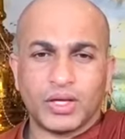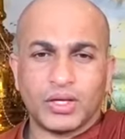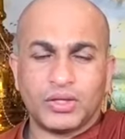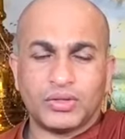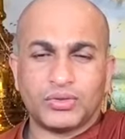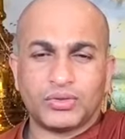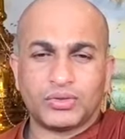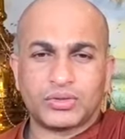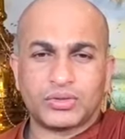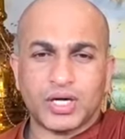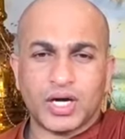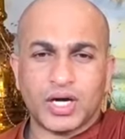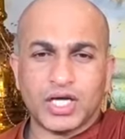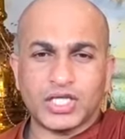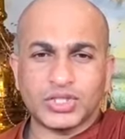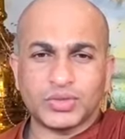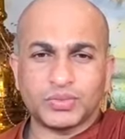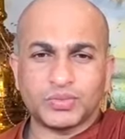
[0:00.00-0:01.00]
You
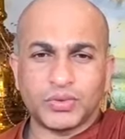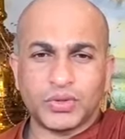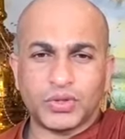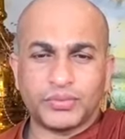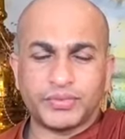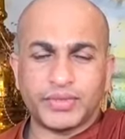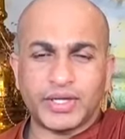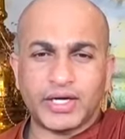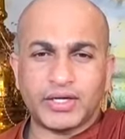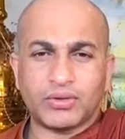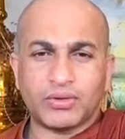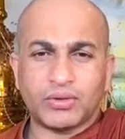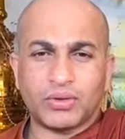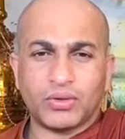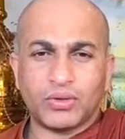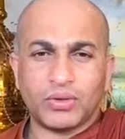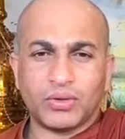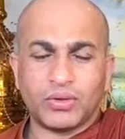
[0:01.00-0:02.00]
transform that
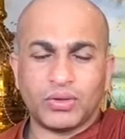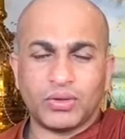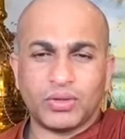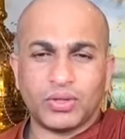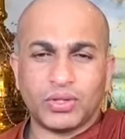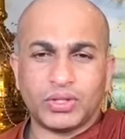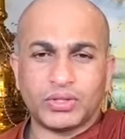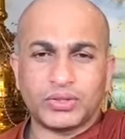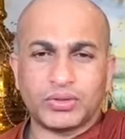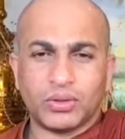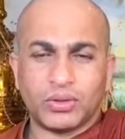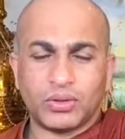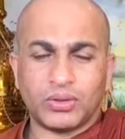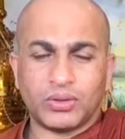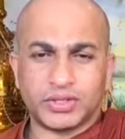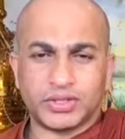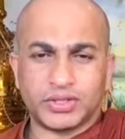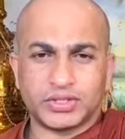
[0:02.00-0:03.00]
all
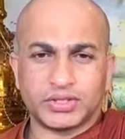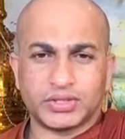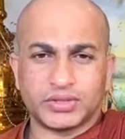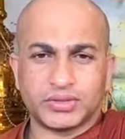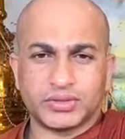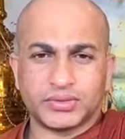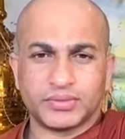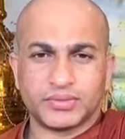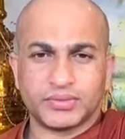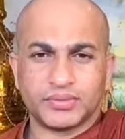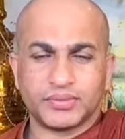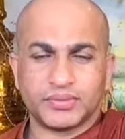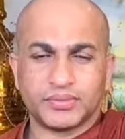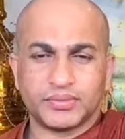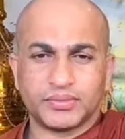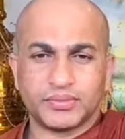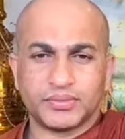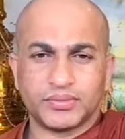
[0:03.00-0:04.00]
thoughts
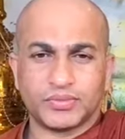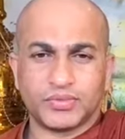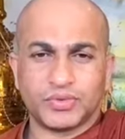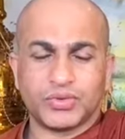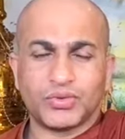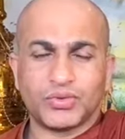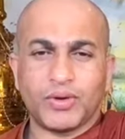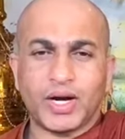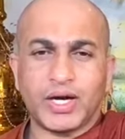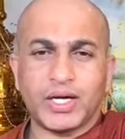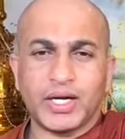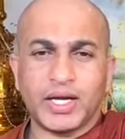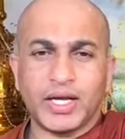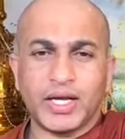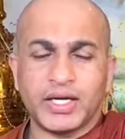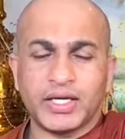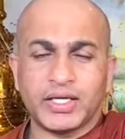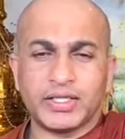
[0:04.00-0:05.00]
to one
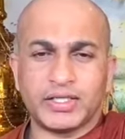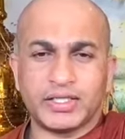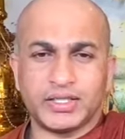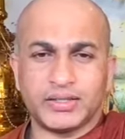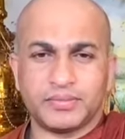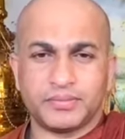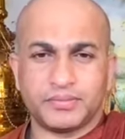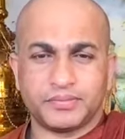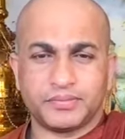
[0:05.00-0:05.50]
energy.